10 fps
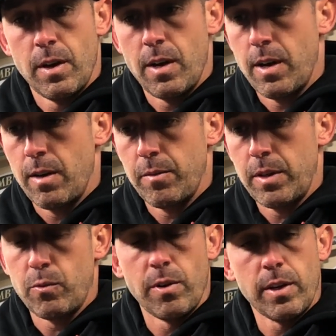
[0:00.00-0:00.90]

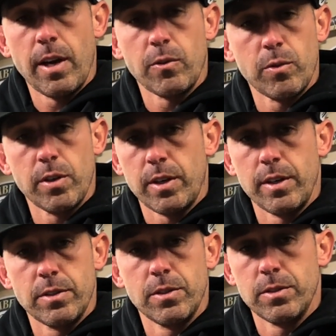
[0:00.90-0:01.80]
He's one of the guys we're looking
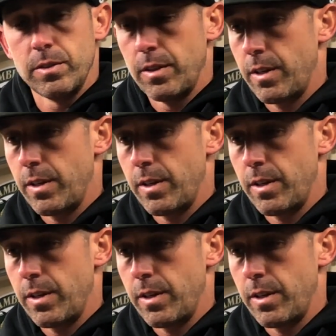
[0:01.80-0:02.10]
into.